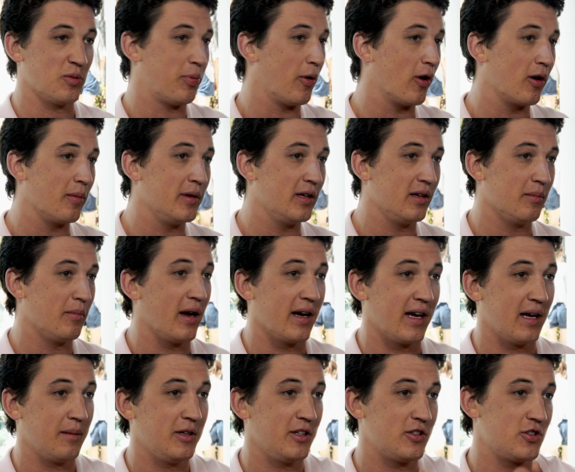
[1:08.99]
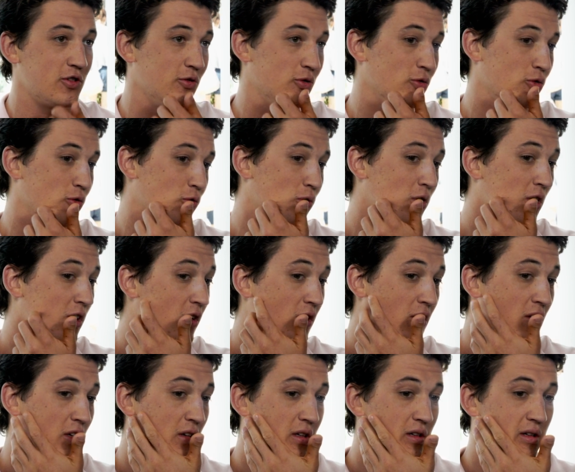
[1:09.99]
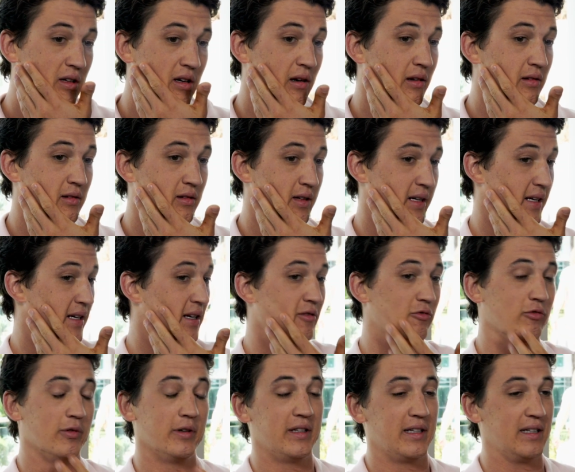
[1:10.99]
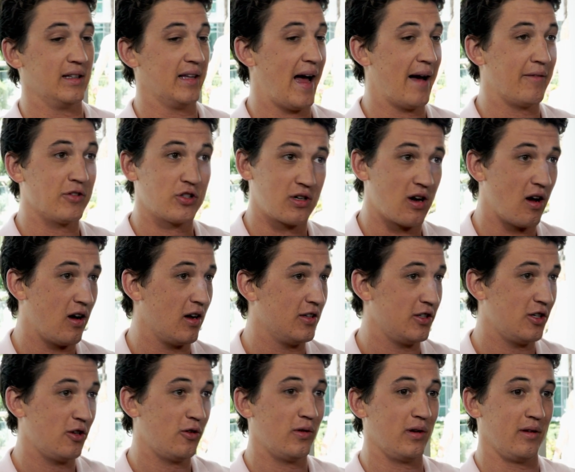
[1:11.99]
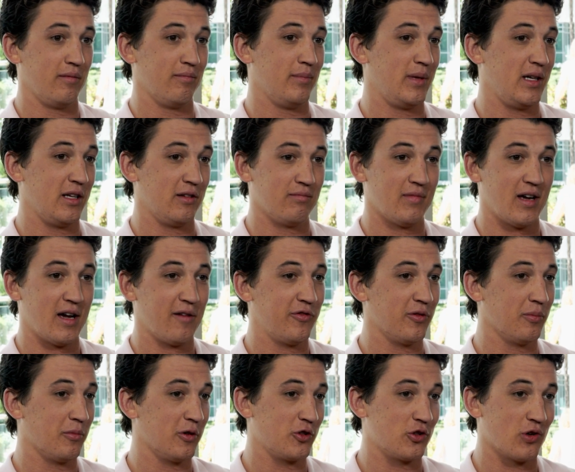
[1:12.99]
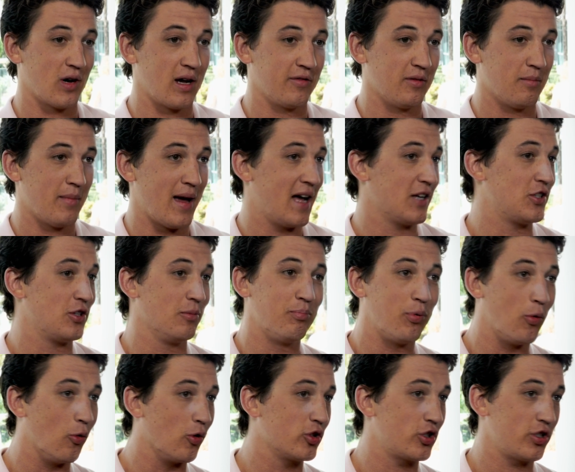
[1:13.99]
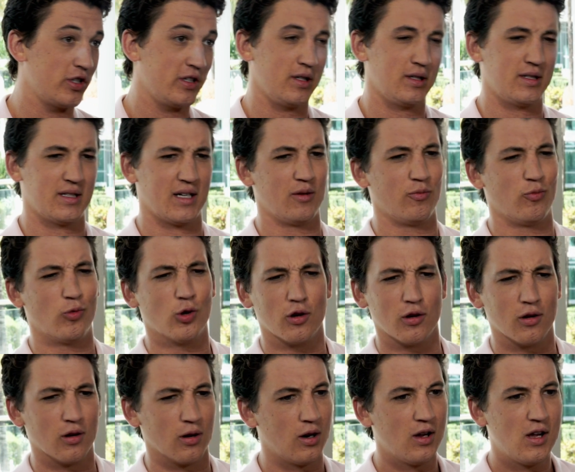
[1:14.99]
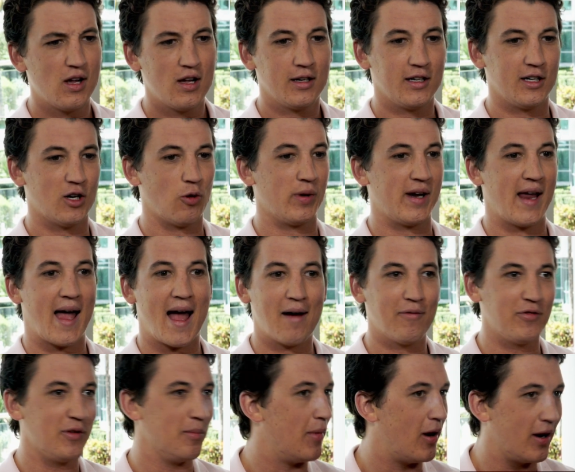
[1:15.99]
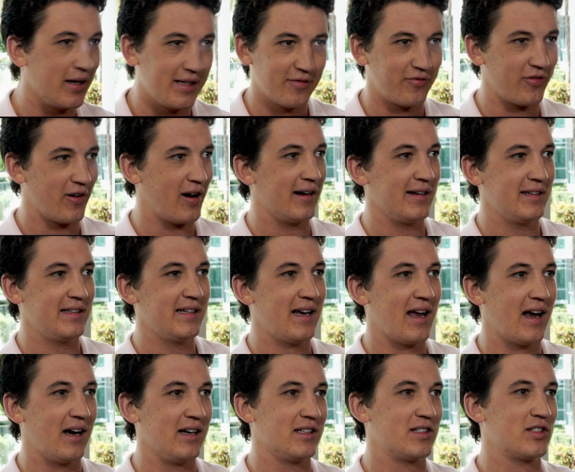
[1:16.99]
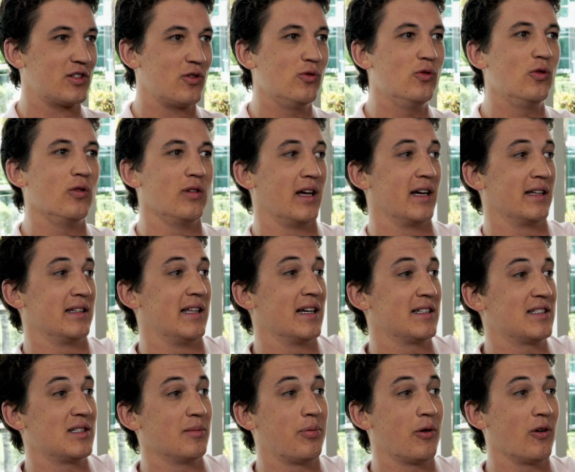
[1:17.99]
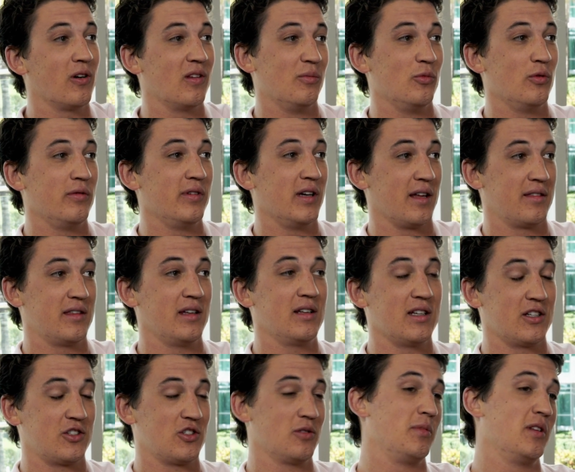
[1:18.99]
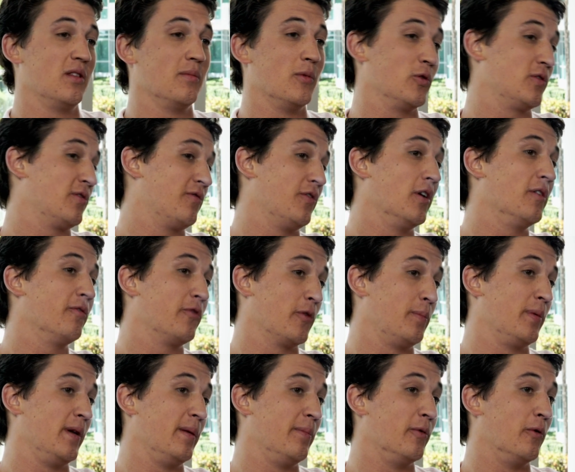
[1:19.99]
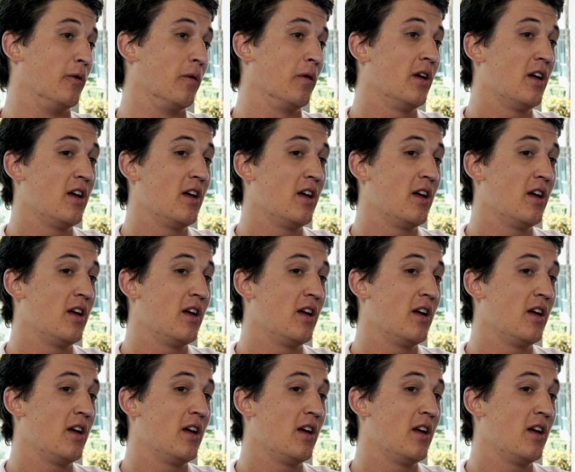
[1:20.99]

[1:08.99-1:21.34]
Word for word: apartment in Miami to like a really lavish condo, and me and Ephraim are driving matching Porsches, and we're, you know, we have the money finally, and it's cool. Like, that's the part of the movie I think that should be the most fun for people,